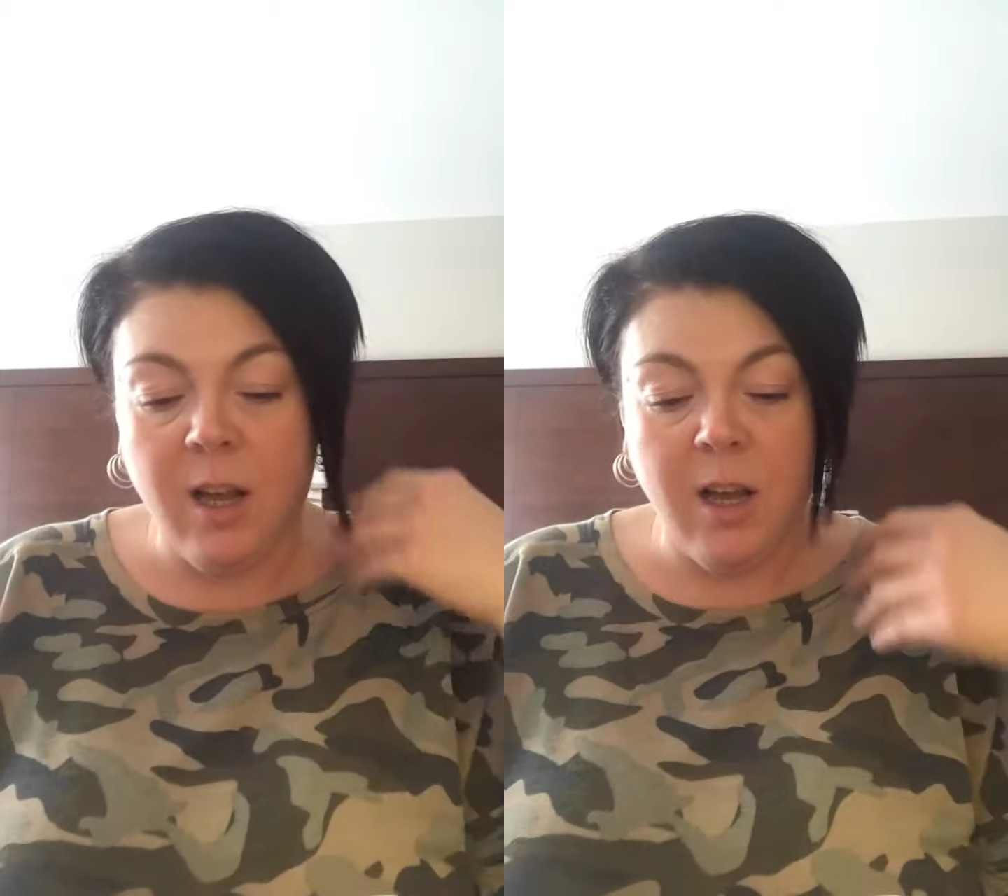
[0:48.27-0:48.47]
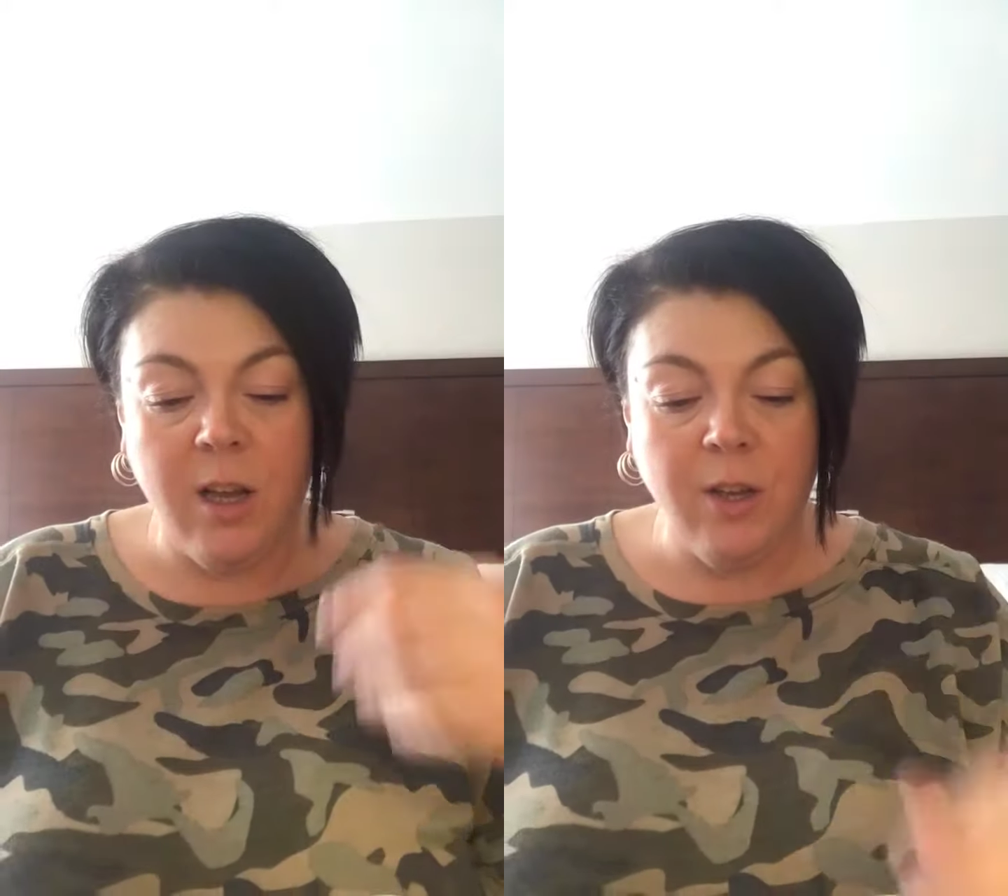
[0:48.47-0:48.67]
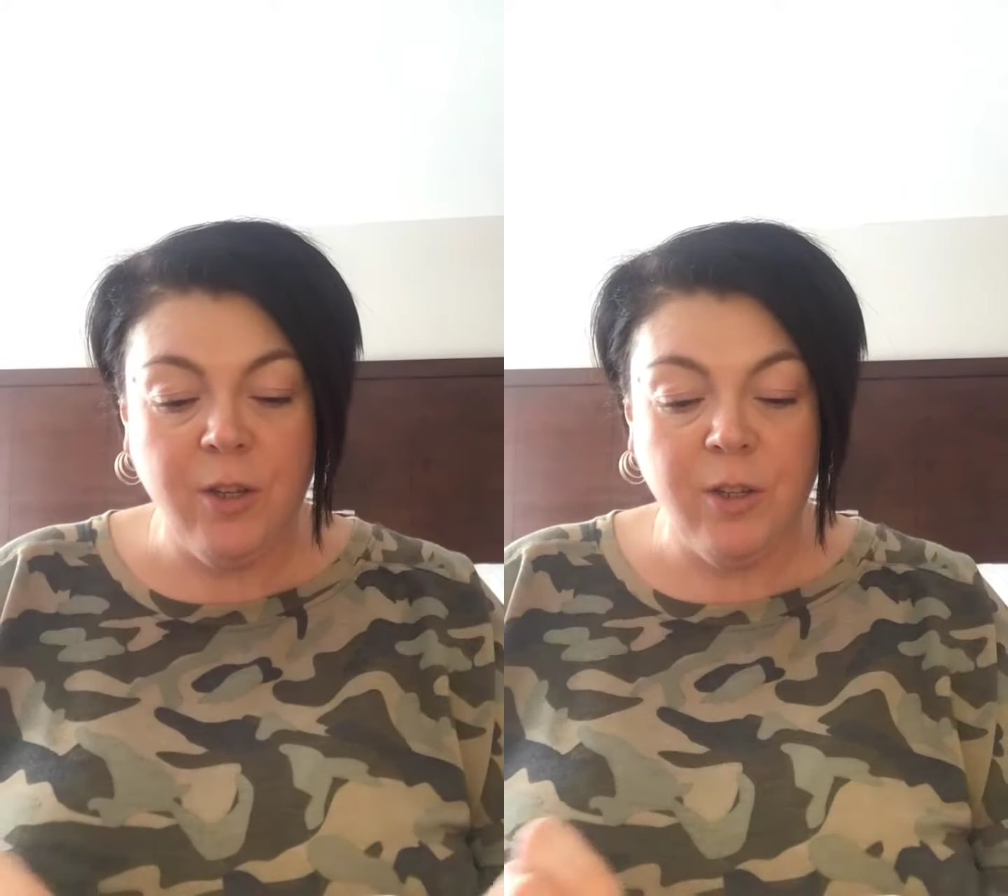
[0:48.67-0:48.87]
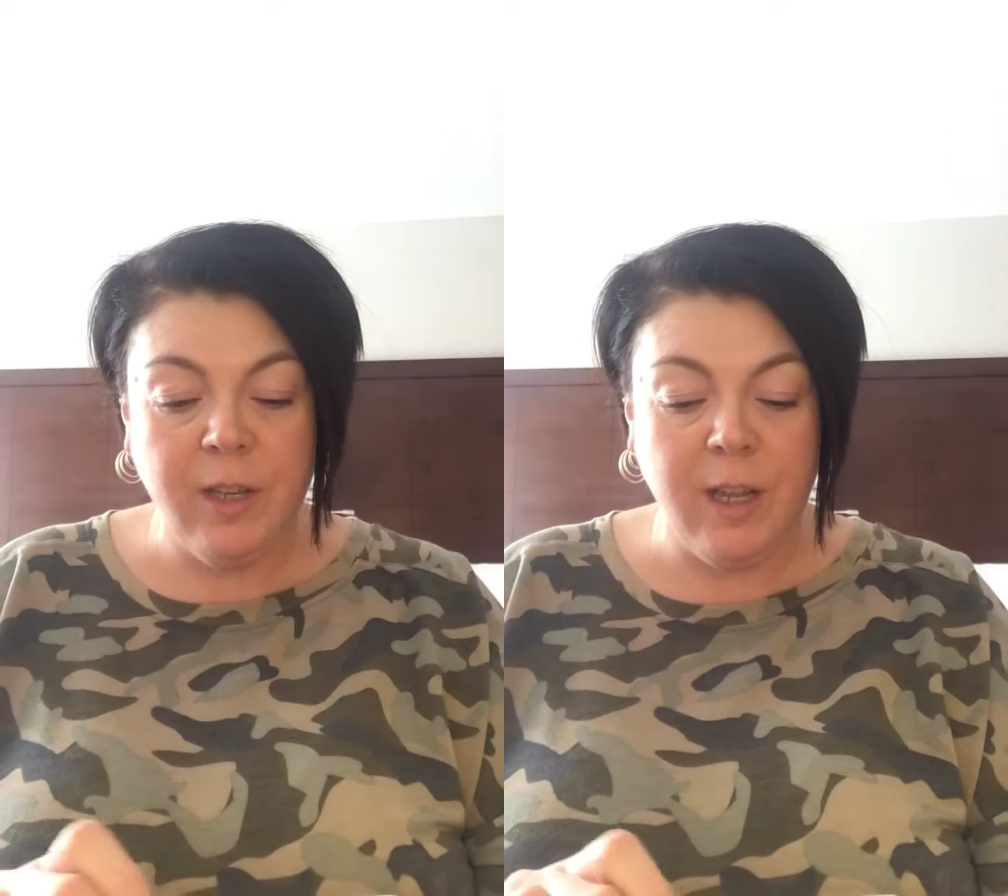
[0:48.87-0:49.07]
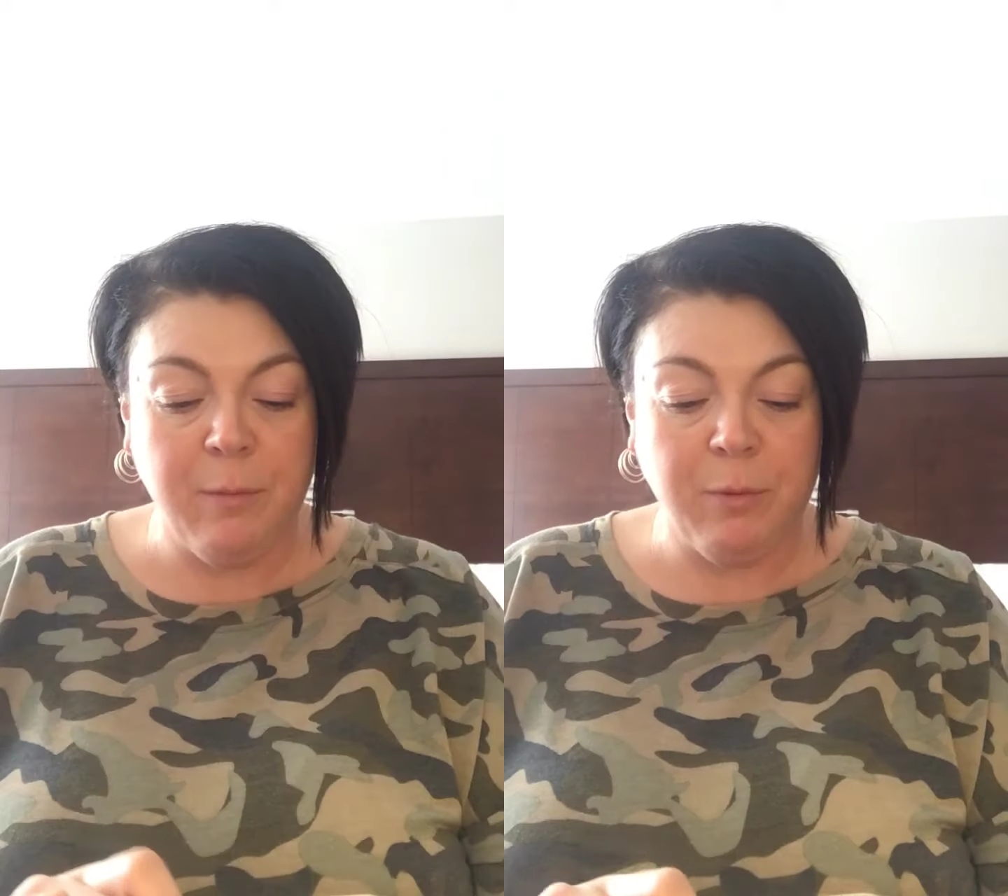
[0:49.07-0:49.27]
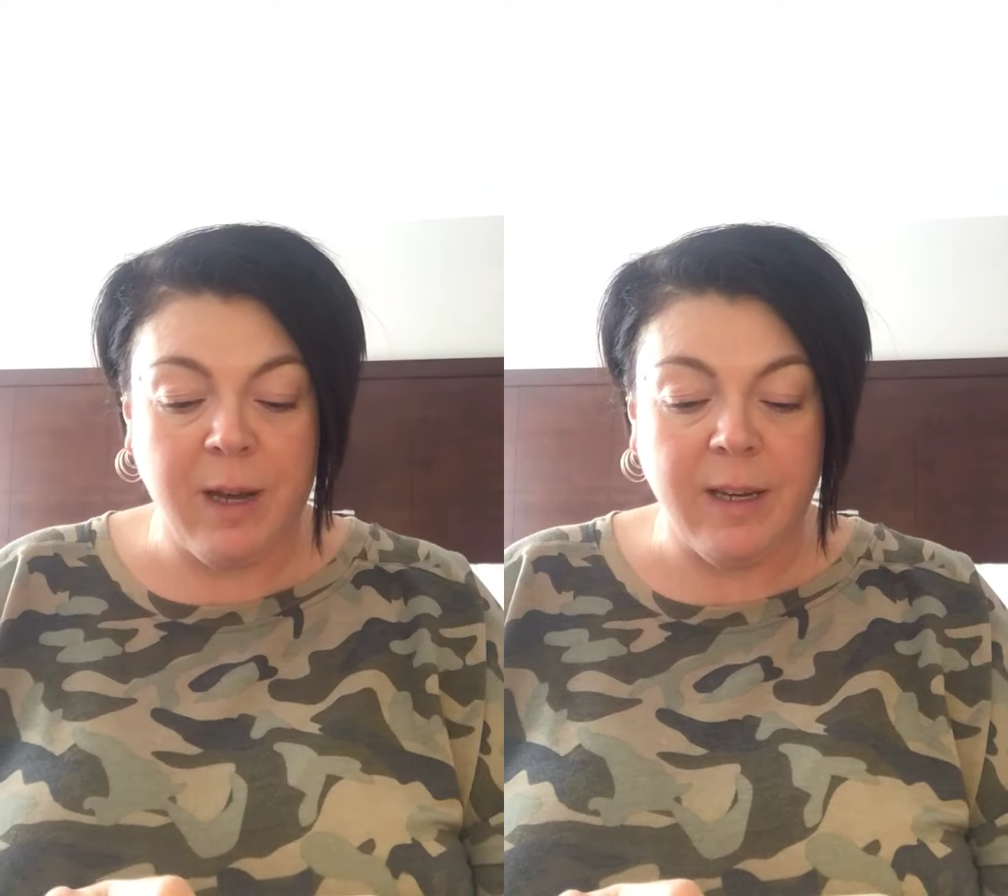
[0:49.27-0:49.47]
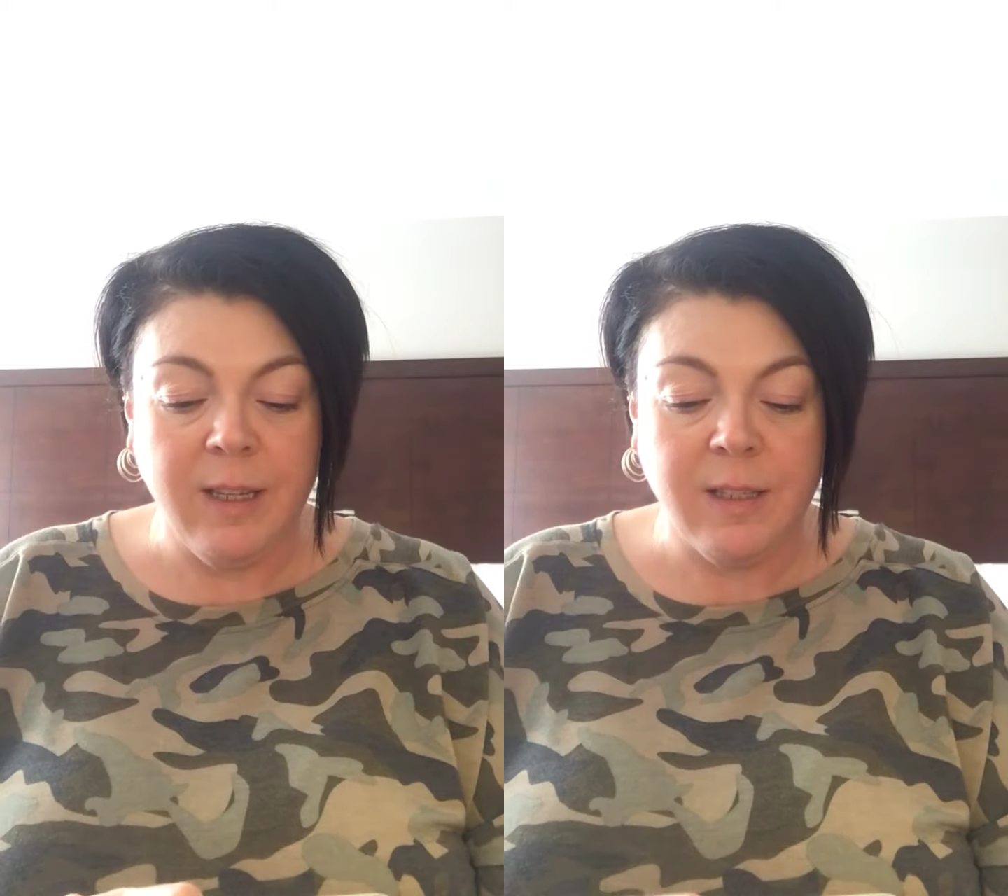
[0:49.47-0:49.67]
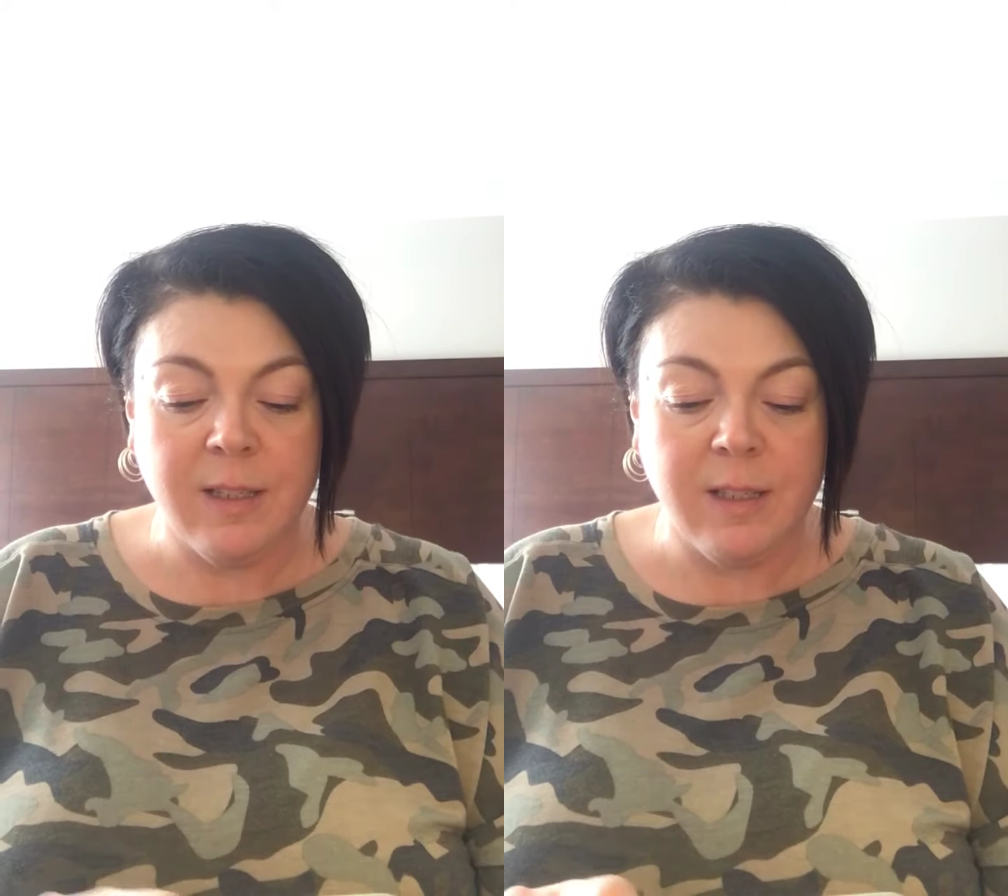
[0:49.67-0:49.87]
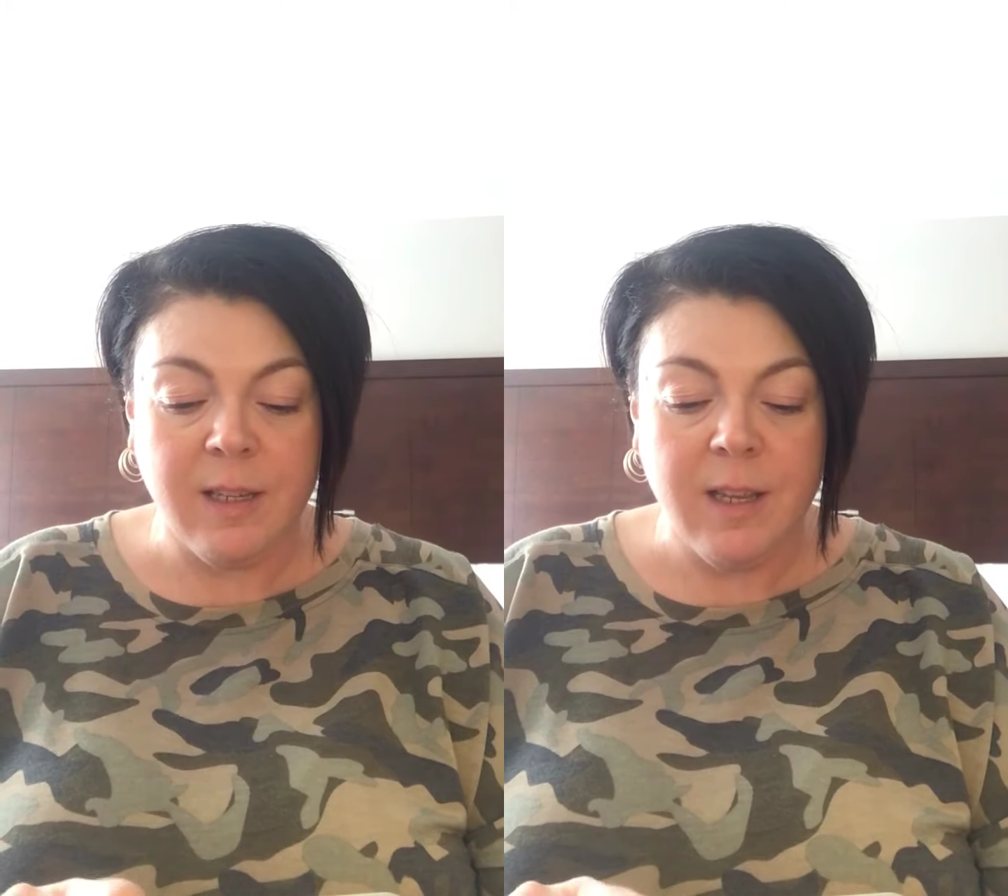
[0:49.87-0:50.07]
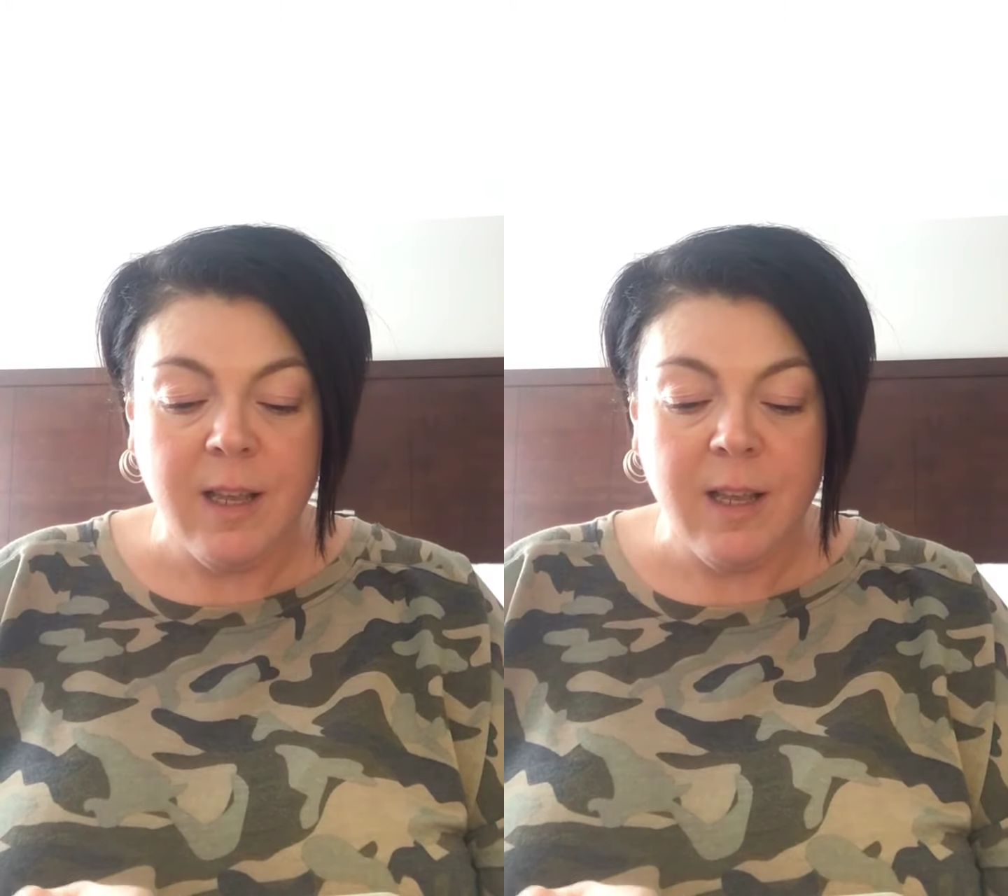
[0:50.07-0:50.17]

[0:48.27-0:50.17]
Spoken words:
all Younique products